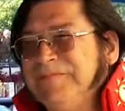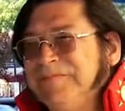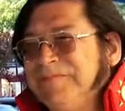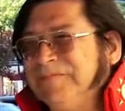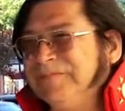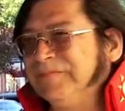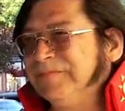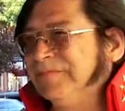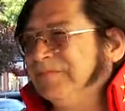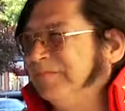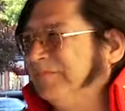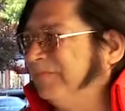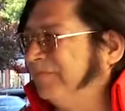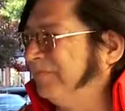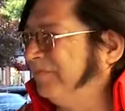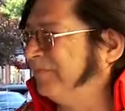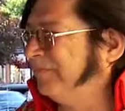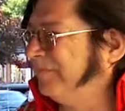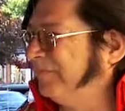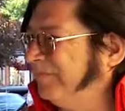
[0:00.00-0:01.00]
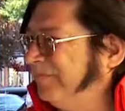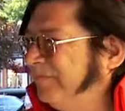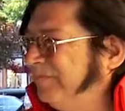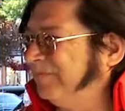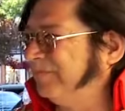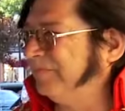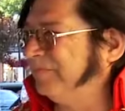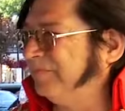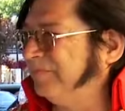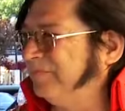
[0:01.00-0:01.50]

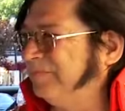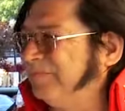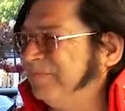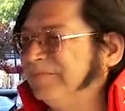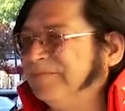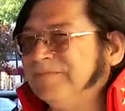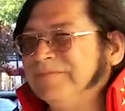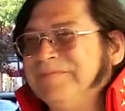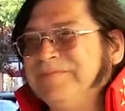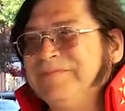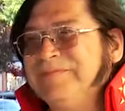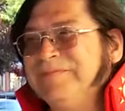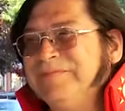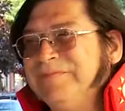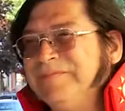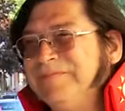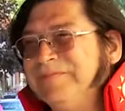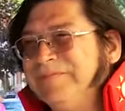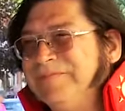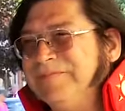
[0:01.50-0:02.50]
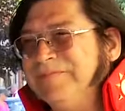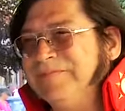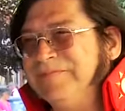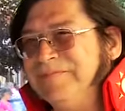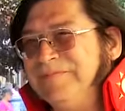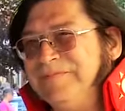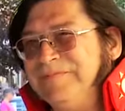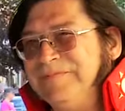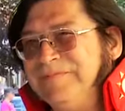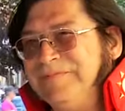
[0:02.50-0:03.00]

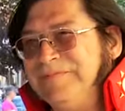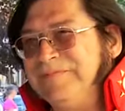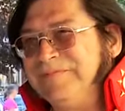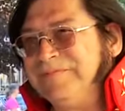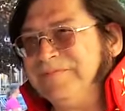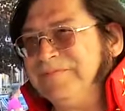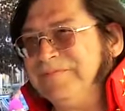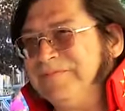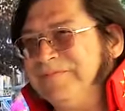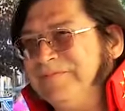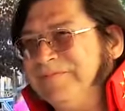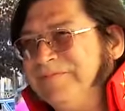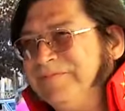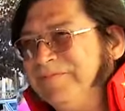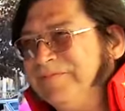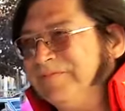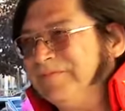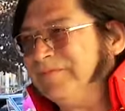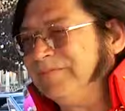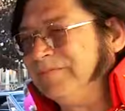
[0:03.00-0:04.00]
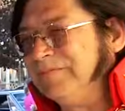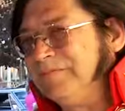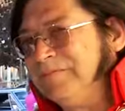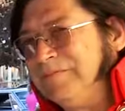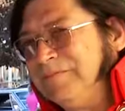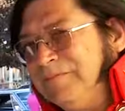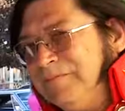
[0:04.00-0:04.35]
No words are spoken by the person on screen.